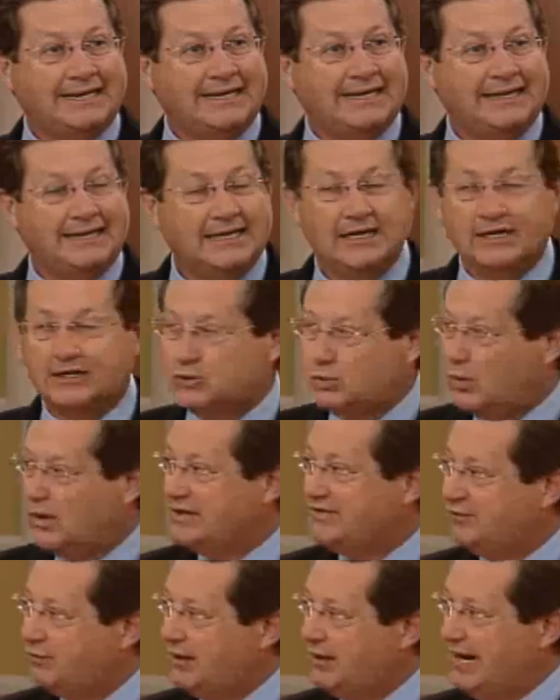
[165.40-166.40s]
money
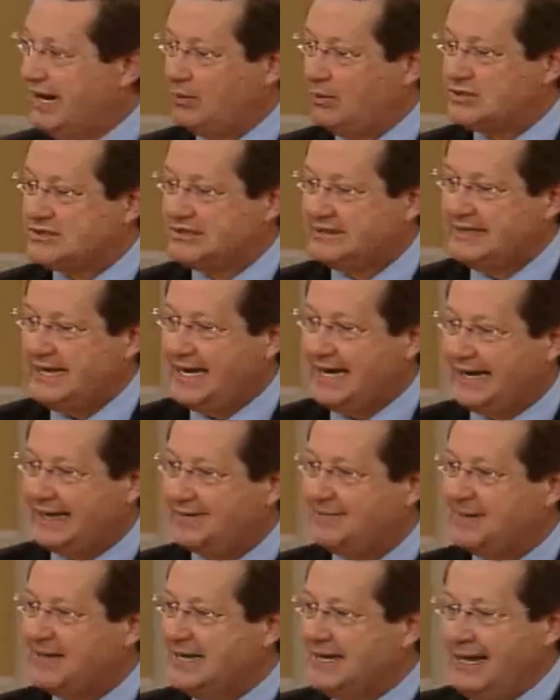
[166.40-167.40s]
24 hours a
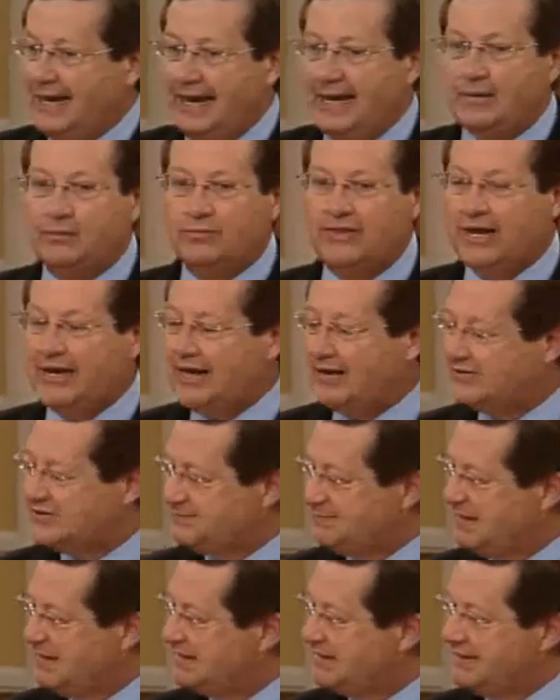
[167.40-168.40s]
day. And they
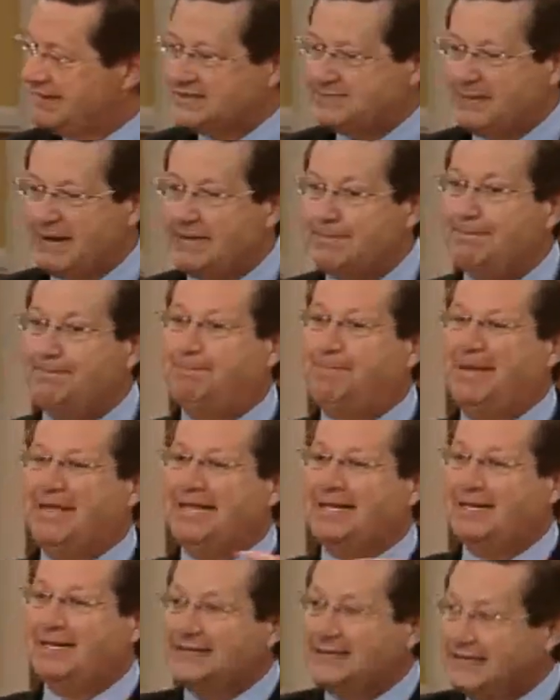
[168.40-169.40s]
spend
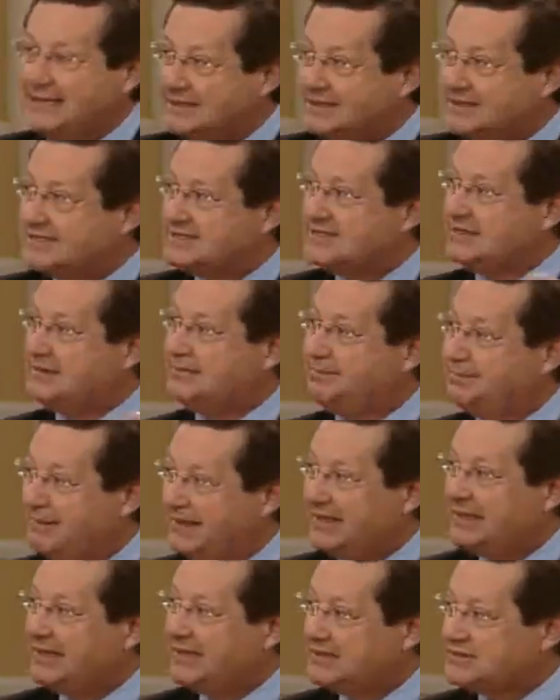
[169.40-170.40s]
billions and
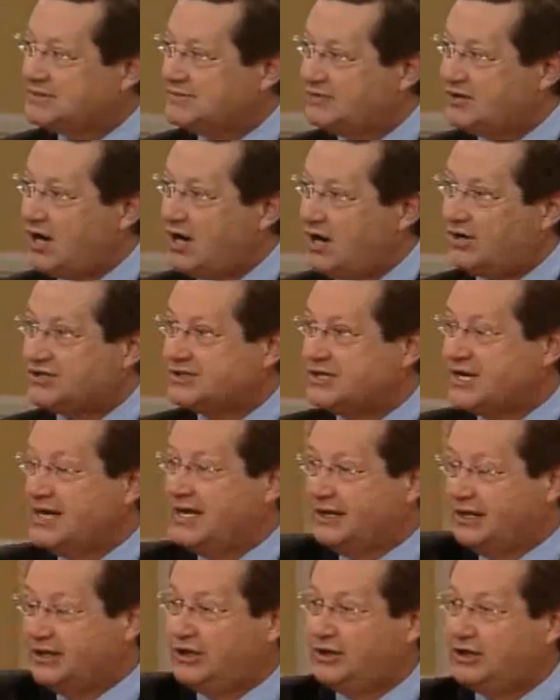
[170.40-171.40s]
billions of dollars.
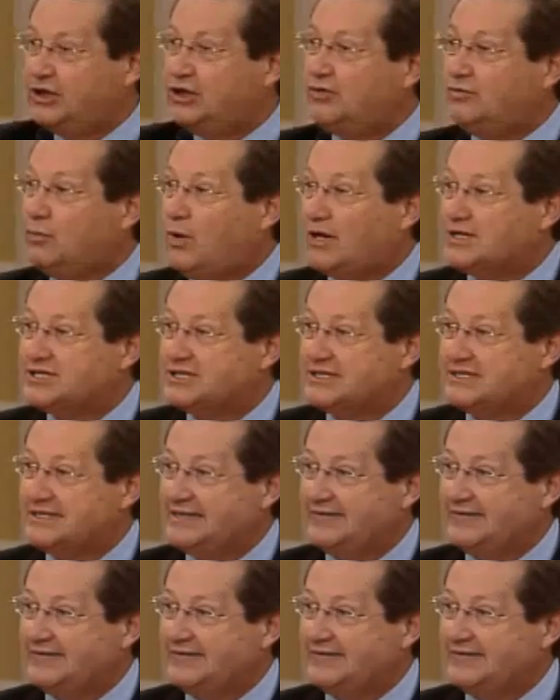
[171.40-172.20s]
You watch the